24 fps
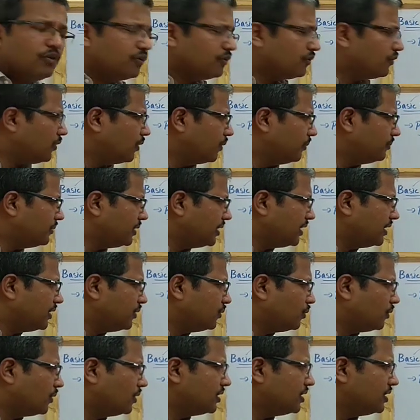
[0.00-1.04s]
formed
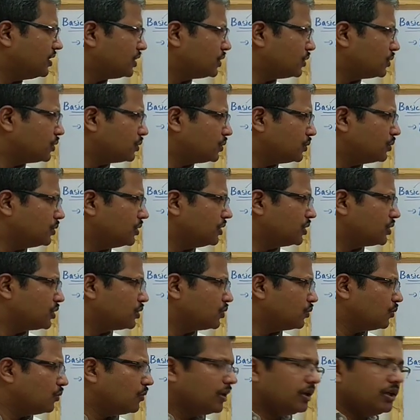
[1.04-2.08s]
in
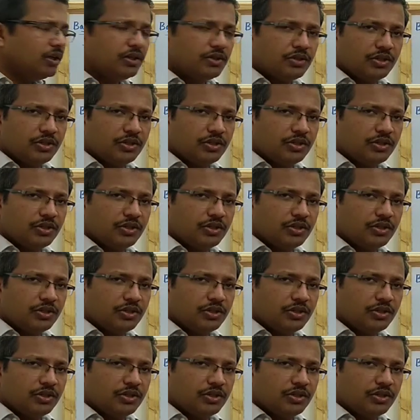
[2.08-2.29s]
1:2:1